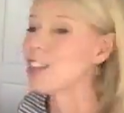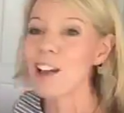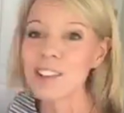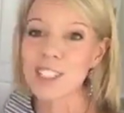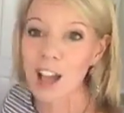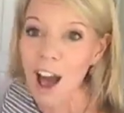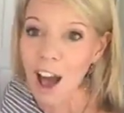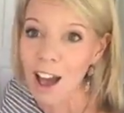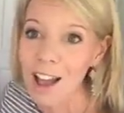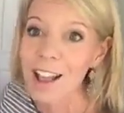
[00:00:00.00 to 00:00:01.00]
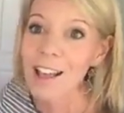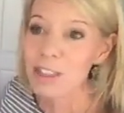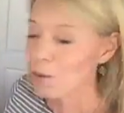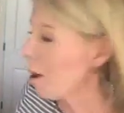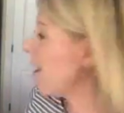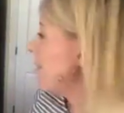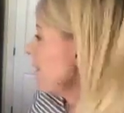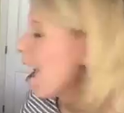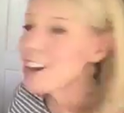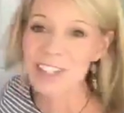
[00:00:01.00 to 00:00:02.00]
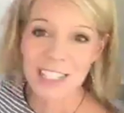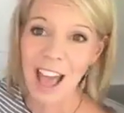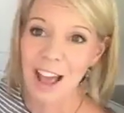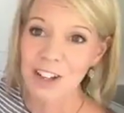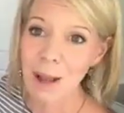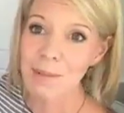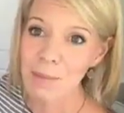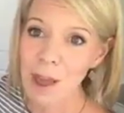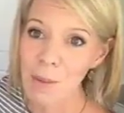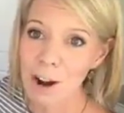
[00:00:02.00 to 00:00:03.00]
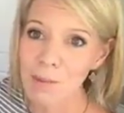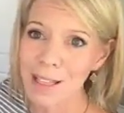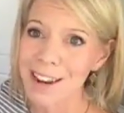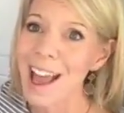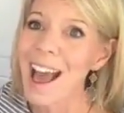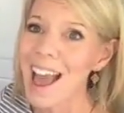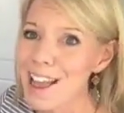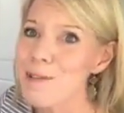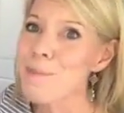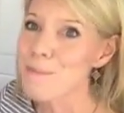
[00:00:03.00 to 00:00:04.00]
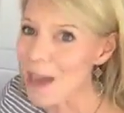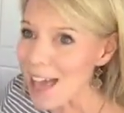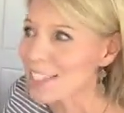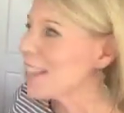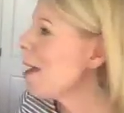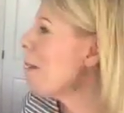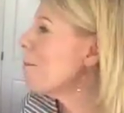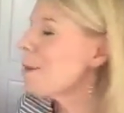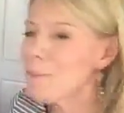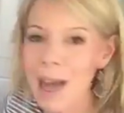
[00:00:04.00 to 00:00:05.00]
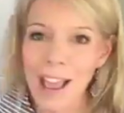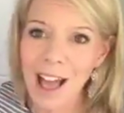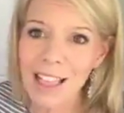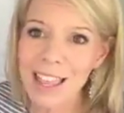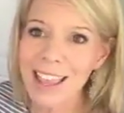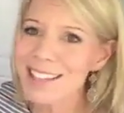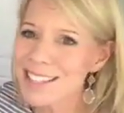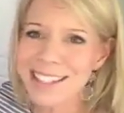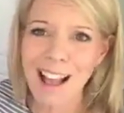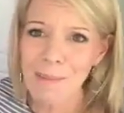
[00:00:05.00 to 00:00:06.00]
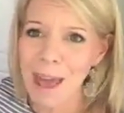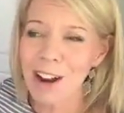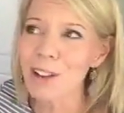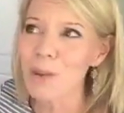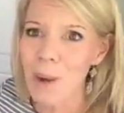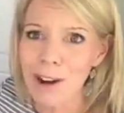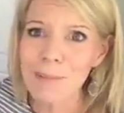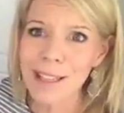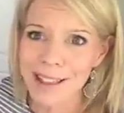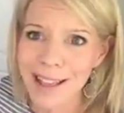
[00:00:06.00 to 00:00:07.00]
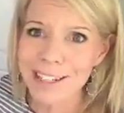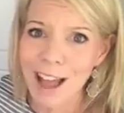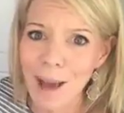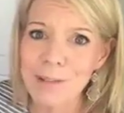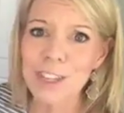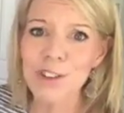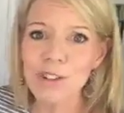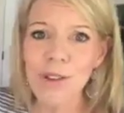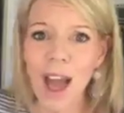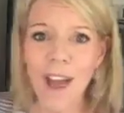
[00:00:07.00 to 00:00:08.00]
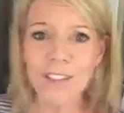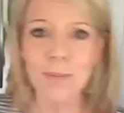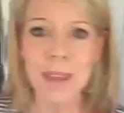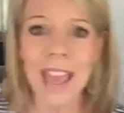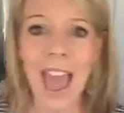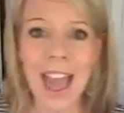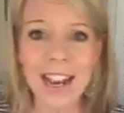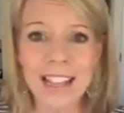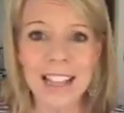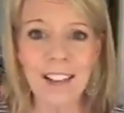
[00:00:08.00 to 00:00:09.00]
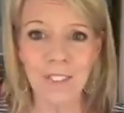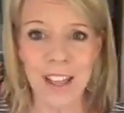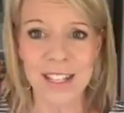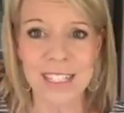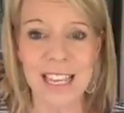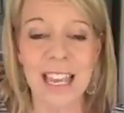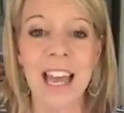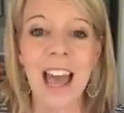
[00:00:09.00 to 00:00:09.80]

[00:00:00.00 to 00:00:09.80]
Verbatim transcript: Y'all saw the way that I just cut chopped up that watermelon. I am a mess. But by golly, it does not matter. The watermelon got chopped. You do not have to be anything fancy.